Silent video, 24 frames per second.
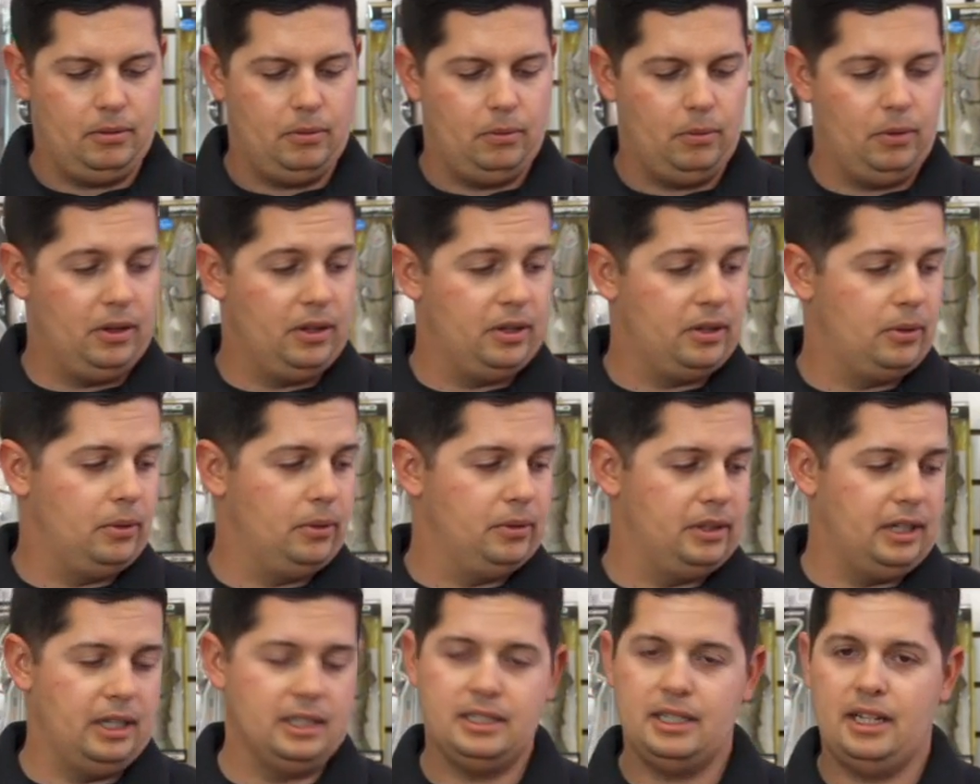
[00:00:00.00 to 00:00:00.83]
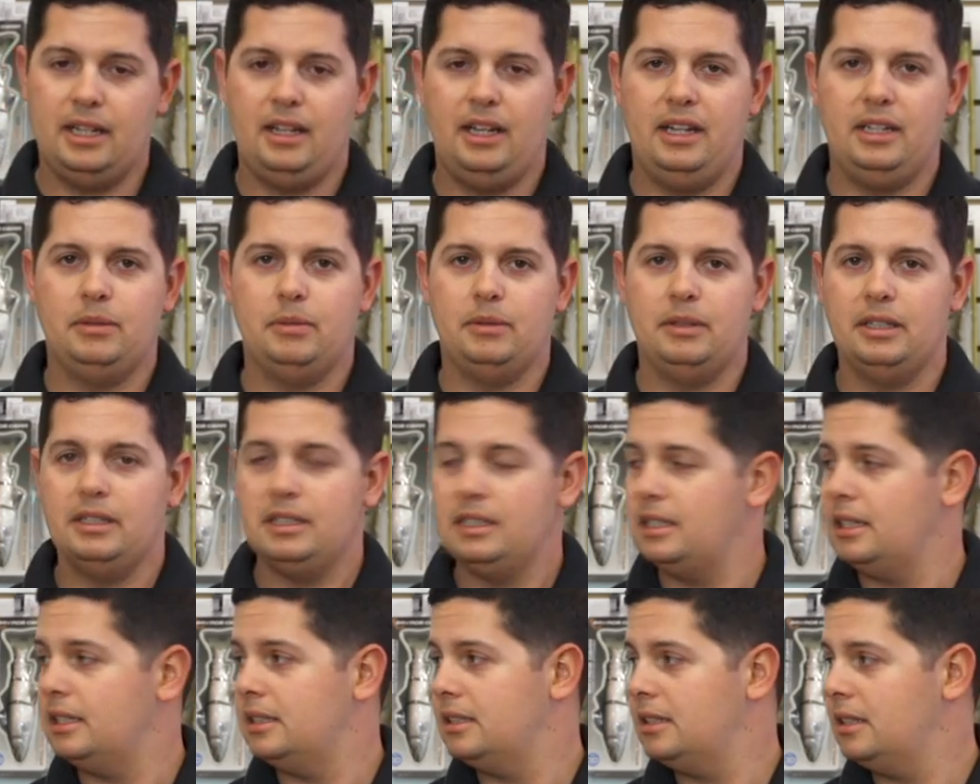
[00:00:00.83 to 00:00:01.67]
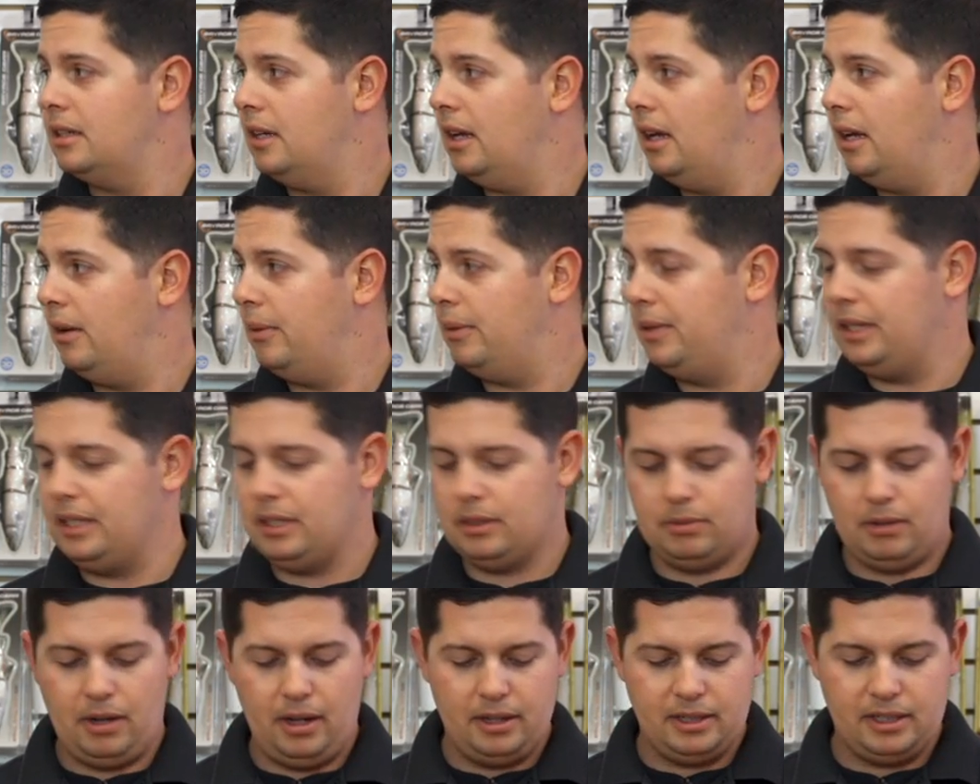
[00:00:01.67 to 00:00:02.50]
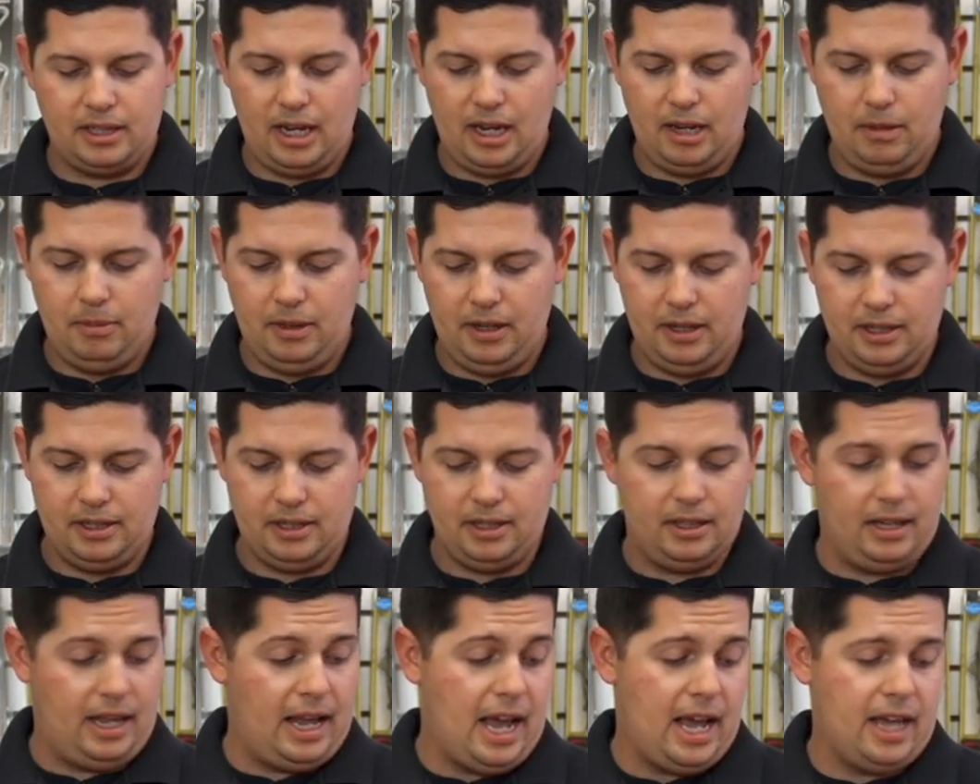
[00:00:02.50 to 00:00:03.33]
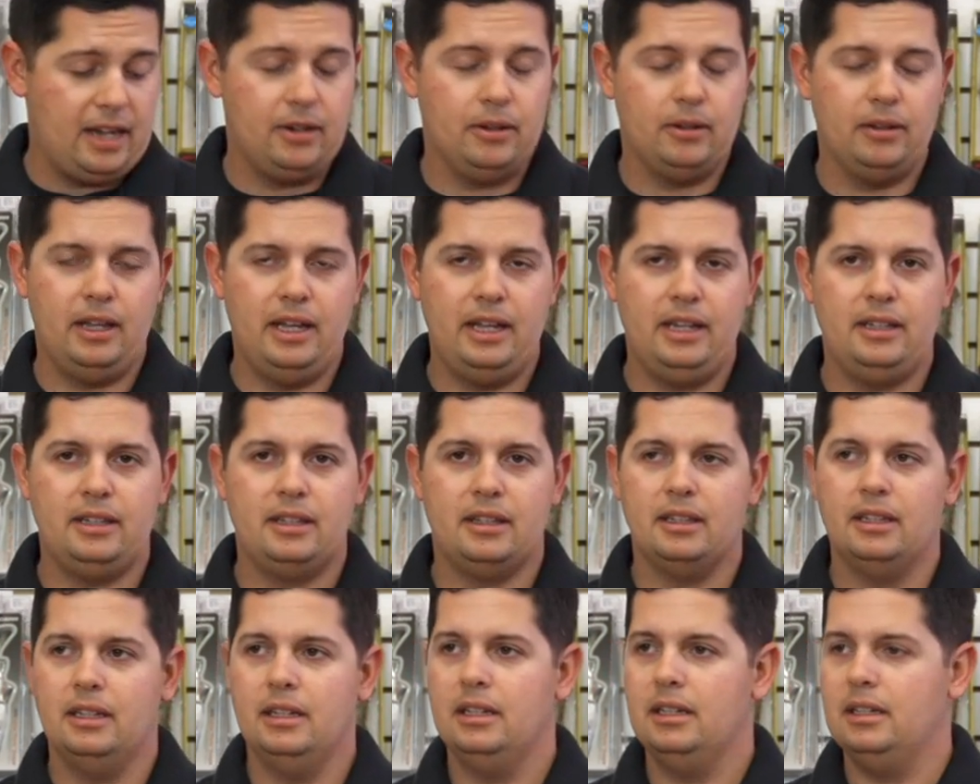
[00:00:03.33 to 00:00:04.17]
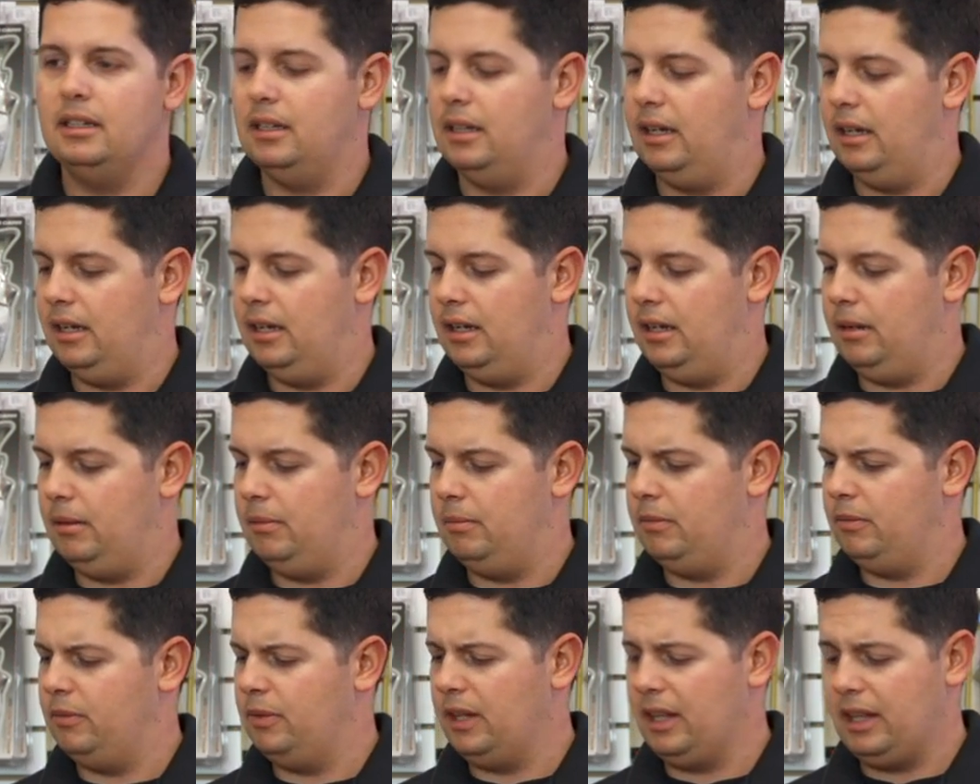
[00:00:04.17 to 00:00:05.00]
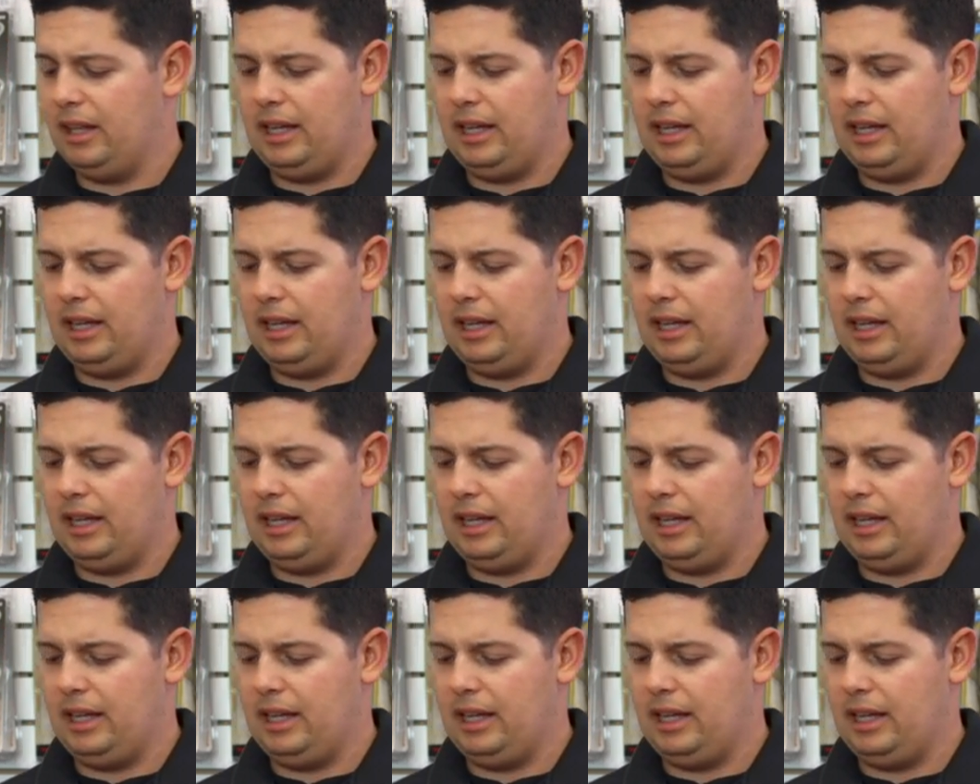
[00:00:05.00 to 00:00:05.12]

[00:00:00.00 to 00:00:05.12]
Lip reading: One of the cool things I liked when these rods came in is the handle length. Really